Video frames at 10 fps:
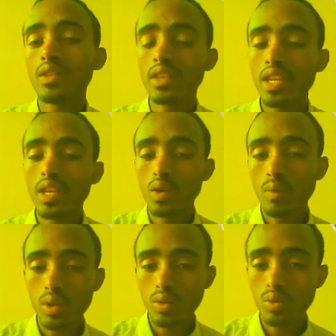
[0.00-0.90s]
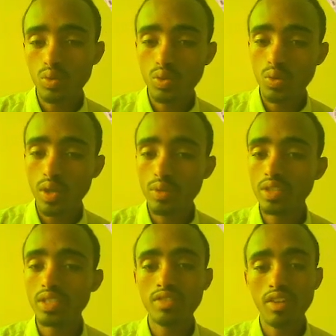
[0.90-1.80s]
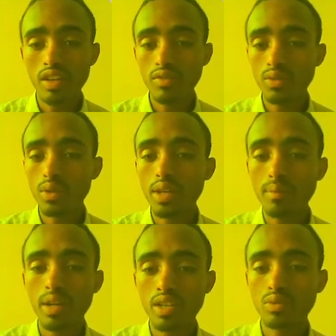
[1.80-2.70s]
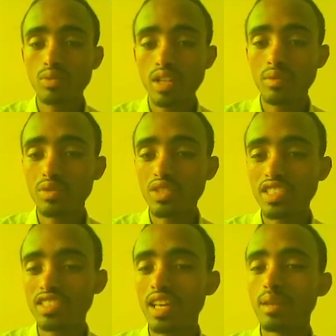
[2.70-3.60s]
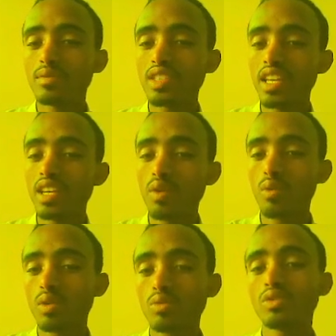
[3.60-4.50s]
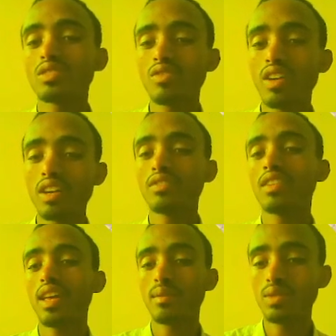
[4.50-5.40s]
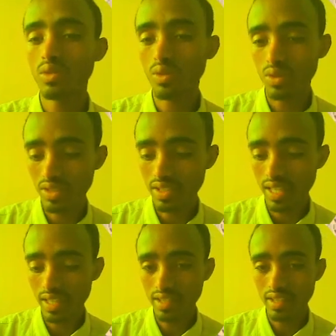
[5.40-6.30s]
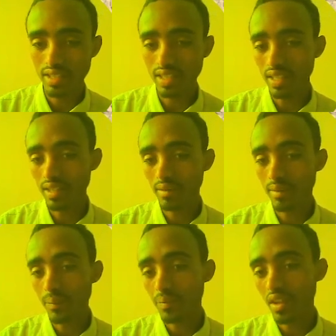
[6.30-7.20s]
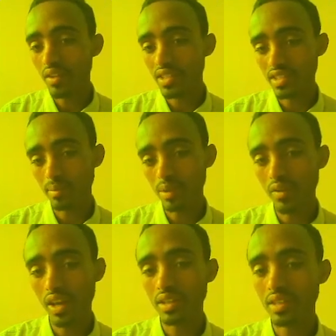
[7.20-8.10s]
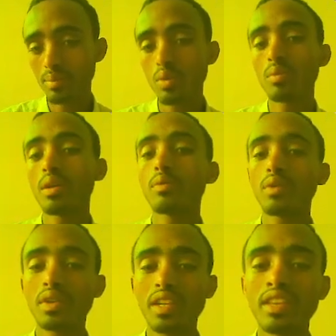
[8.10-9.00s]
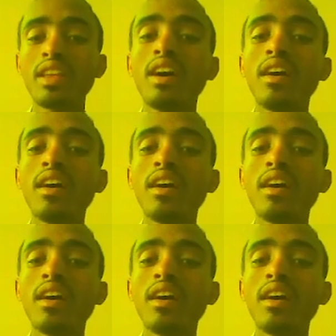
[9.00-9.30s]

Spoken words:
10 over 2 square, which is 5 square, minus 2 times 6 times 10 over 2 is 5 times cos 10 degree. After simplifying this problem, we get